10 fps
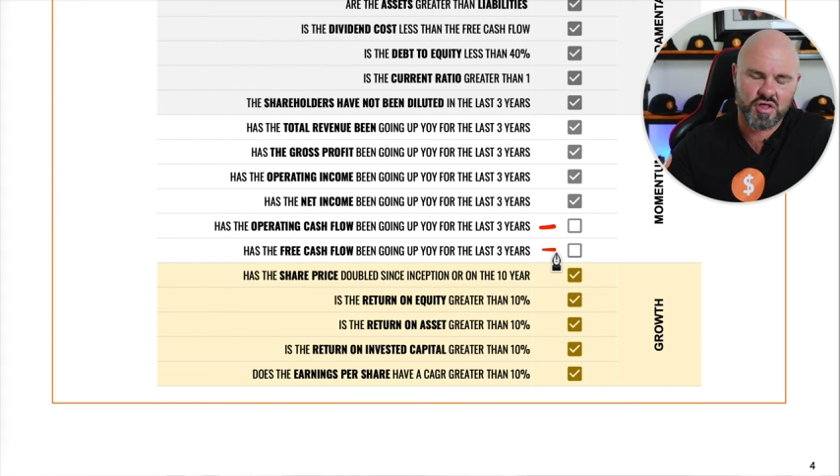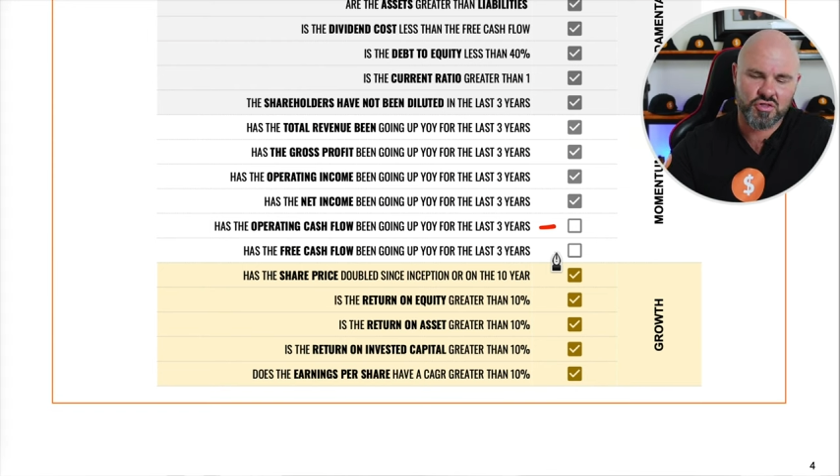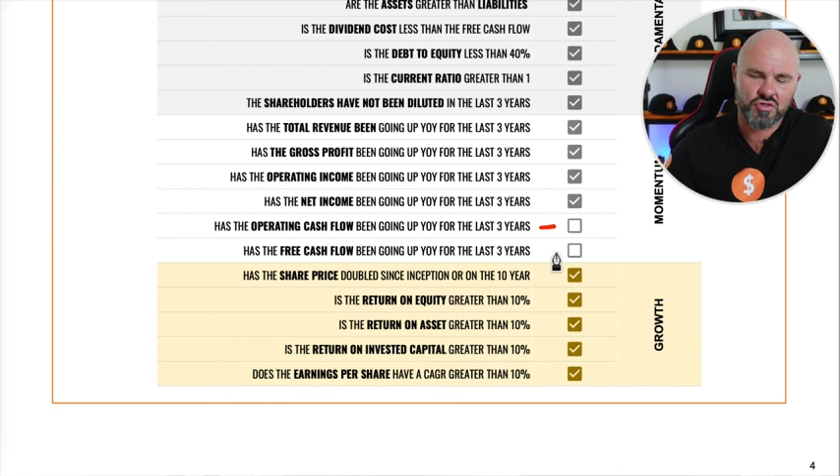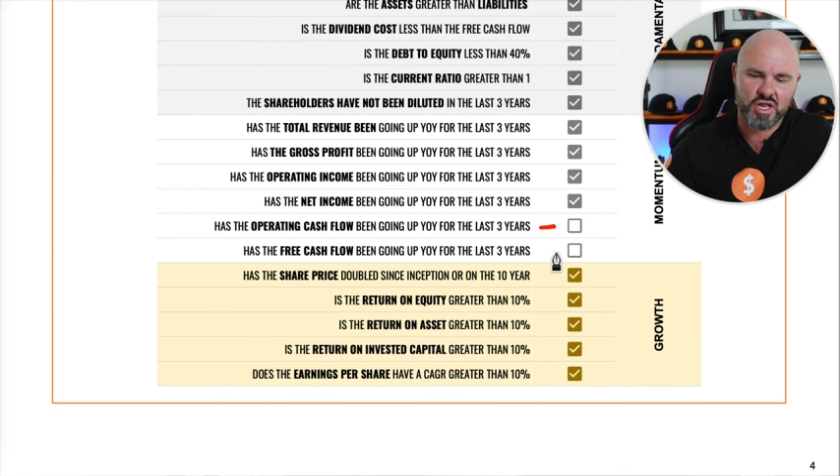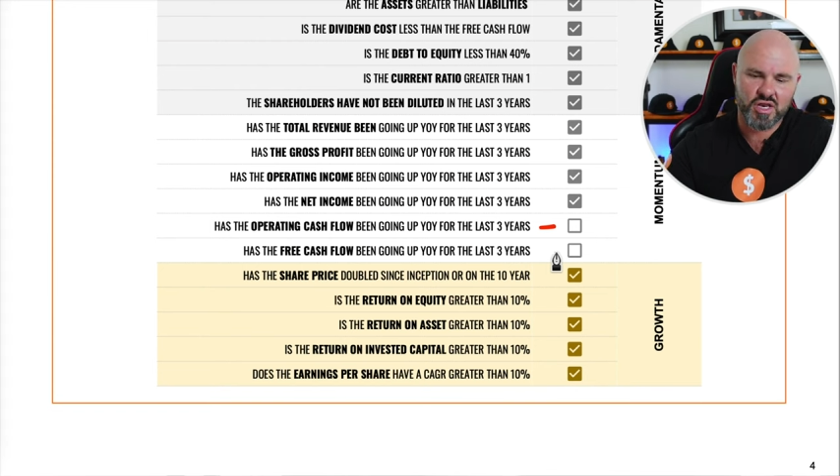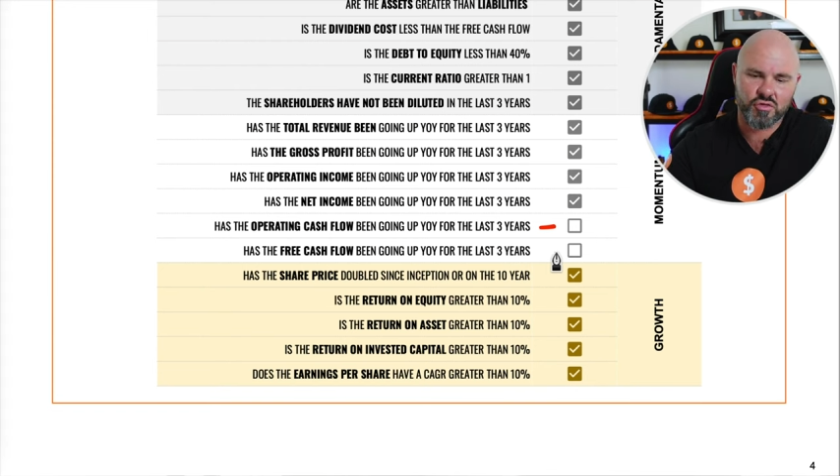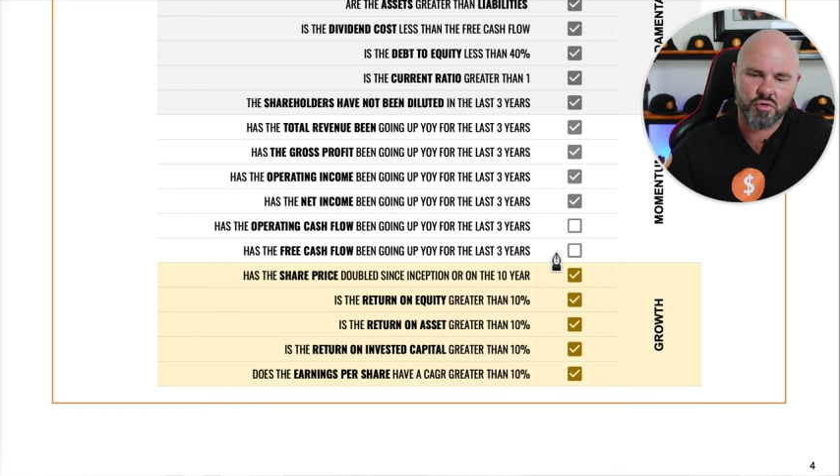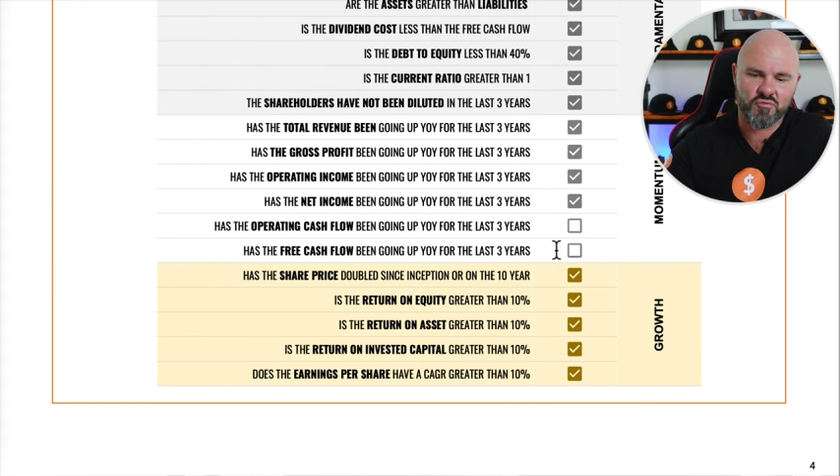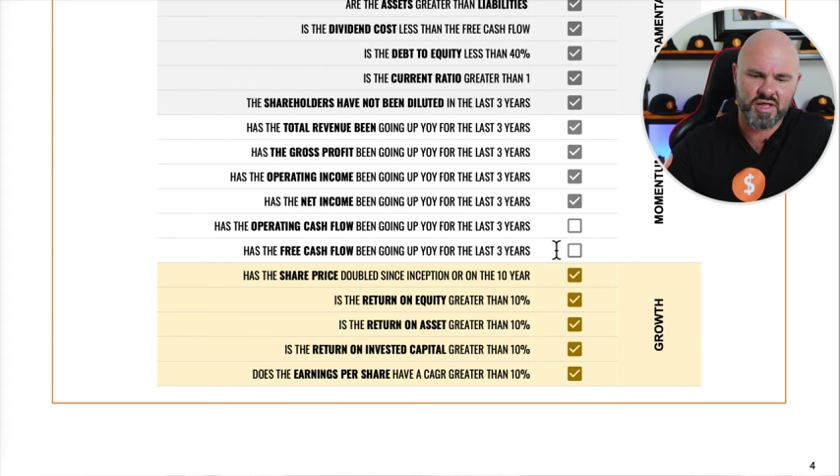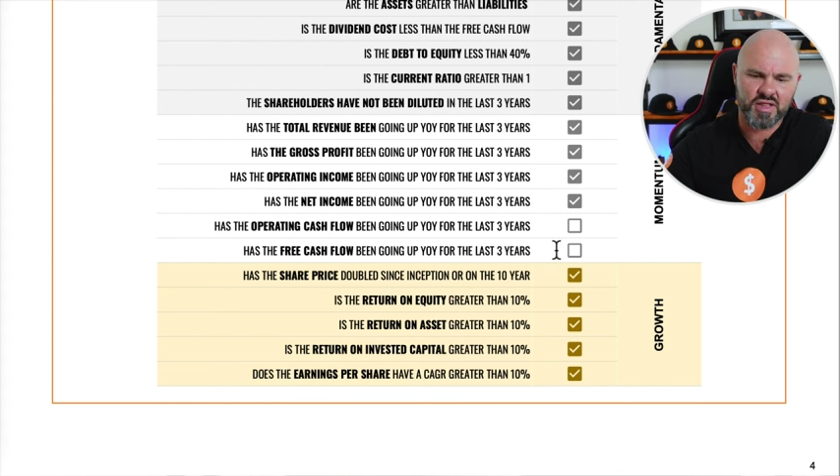uh,
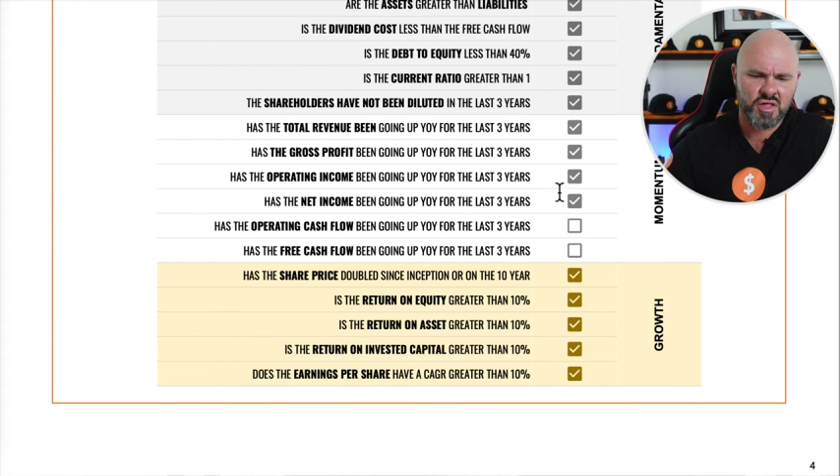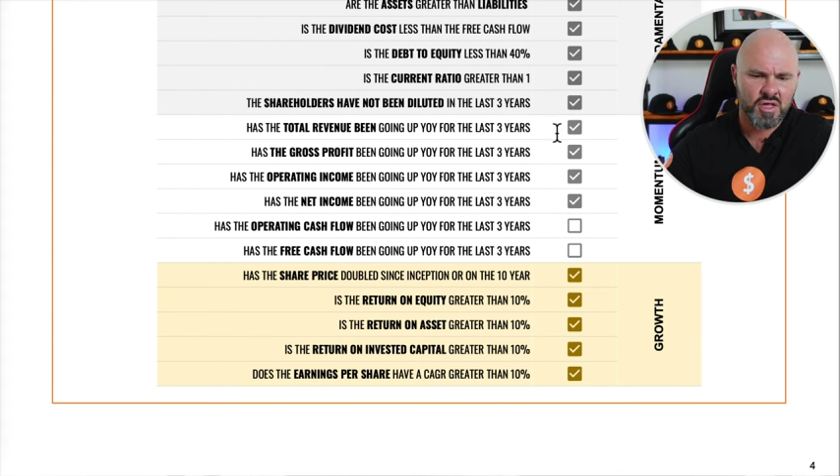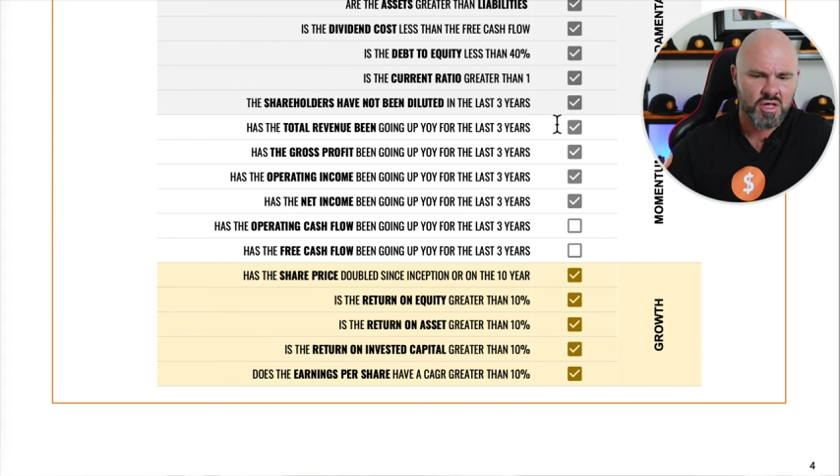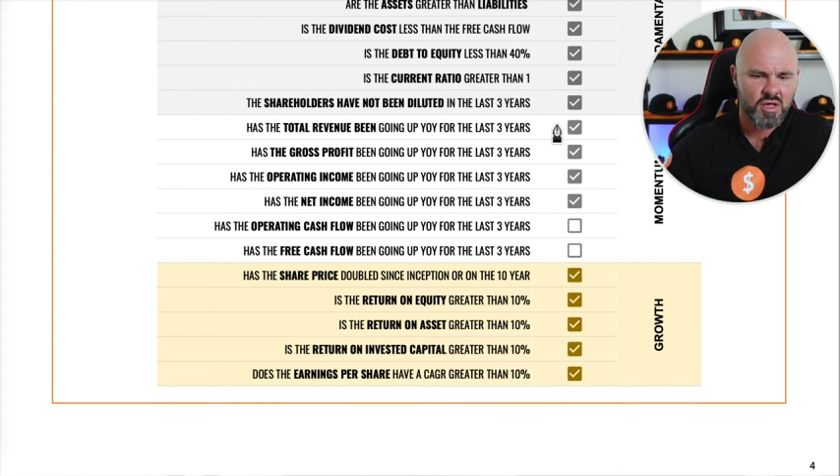12 months,